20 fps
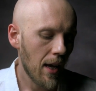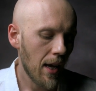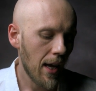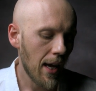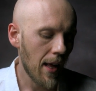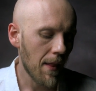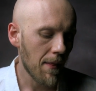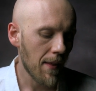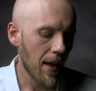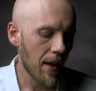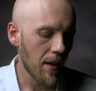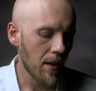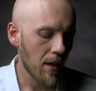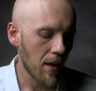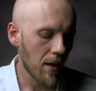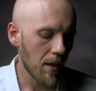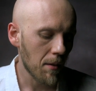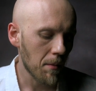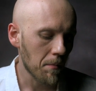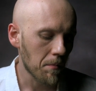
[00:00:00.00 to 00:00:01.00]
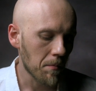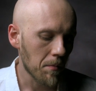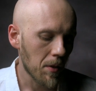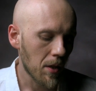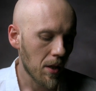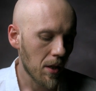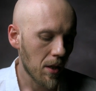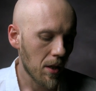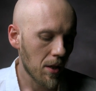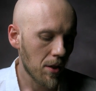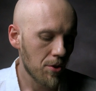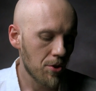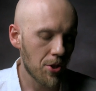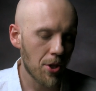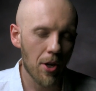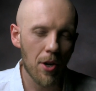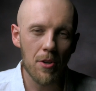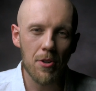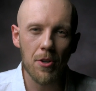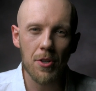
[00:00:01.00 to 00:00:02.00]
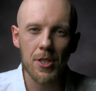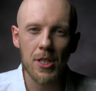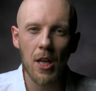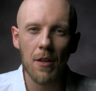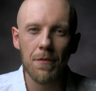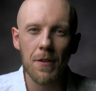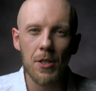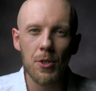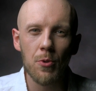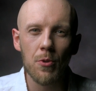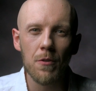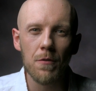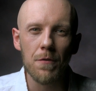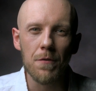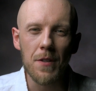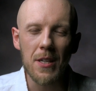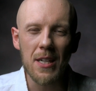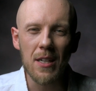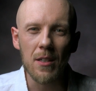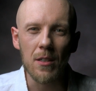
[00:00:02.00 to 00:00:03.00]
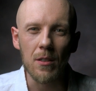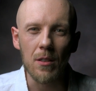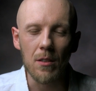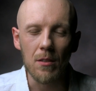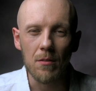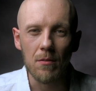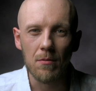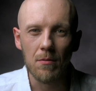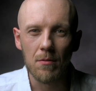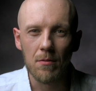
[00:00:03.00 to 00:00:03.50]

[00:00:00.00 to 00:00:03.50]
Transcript: and then turn yourself into a vehicle